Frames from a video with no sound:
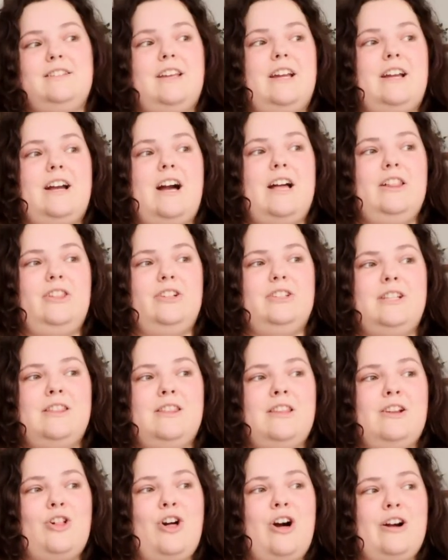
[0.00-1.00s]
Like, I looked at
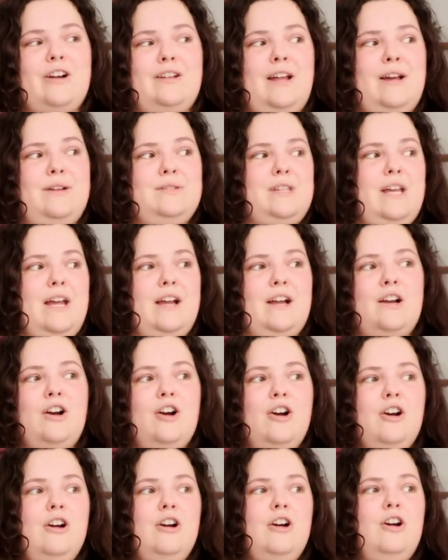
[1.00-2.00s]
the clock and I was like, oh
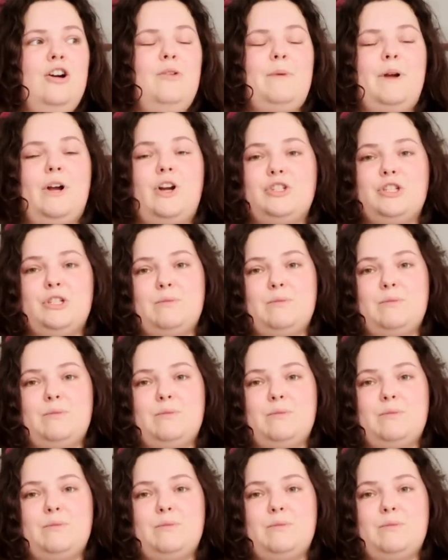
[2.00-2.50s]
my gosh,